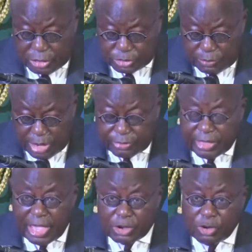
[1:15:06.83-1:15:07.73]
to make the
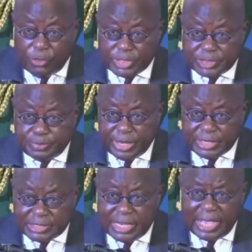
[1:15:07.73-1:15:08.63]
ECOWAS
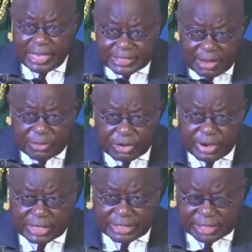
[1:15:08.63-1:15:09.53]
space a
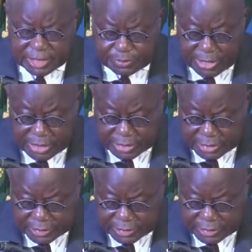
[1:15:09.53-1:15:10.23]
democratic space.